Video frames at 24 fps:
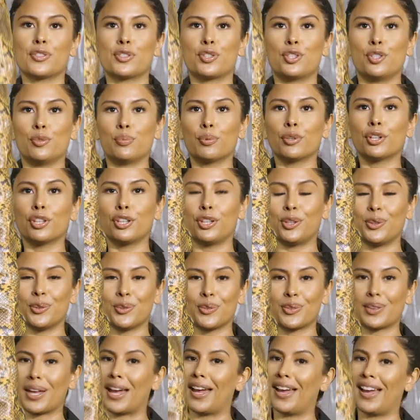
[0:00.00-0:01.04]
super
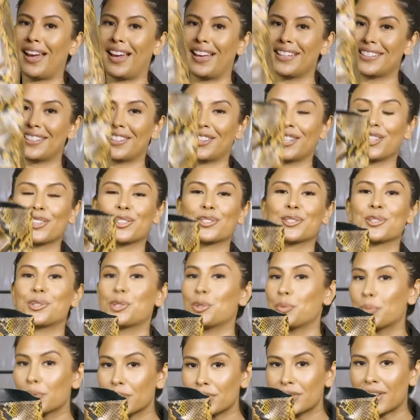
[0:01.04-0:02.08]
cute thigh highs. I think they're
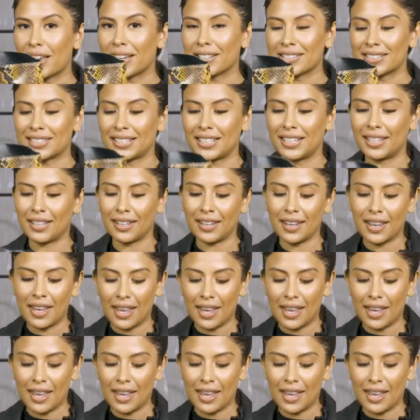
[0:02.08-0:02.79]
super sexy.